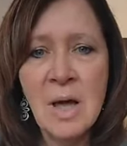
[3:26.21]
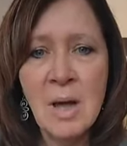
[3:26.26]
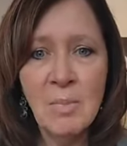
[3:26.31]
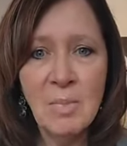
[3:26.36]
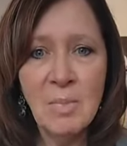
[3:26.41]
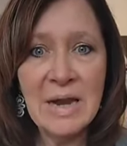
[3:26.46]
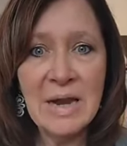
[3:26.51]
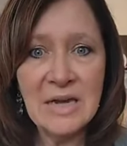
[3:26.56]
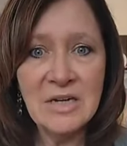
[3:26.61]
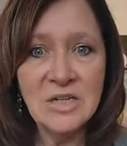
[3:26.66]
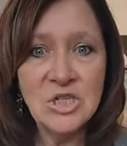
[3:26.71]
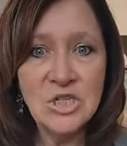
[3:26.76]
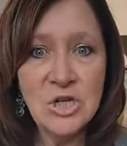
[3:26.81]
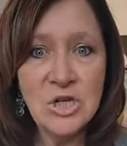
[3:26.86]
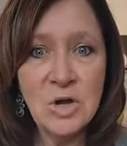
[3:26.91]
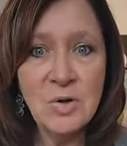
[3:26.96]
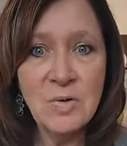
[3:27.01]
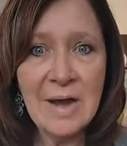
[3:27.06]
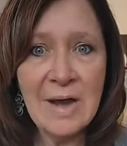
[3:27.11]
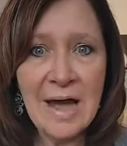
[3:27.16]
but I
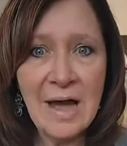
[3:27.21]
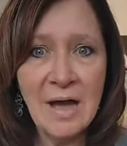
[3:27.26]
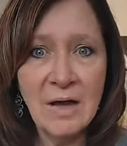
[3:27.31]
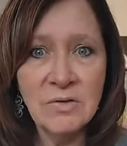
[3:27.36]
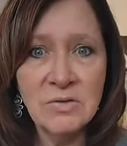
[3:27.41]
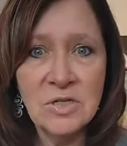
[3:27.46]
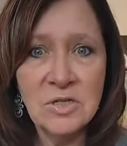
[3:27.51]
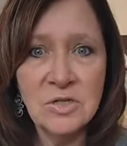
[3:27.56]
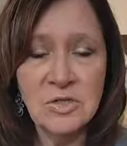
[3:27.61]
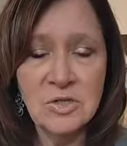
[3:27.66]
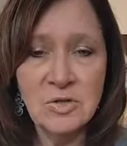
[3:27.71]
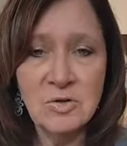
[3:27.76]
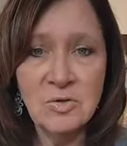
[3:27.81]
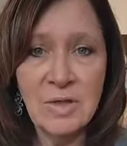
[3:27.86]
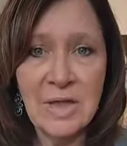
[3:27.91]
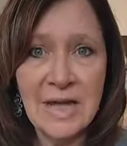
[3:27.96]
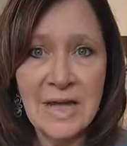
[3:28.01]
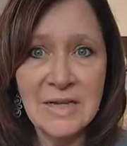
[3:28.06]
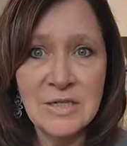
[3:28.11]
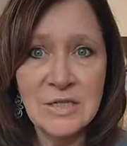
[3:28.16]
showed how to do
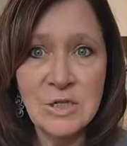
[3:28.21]
that.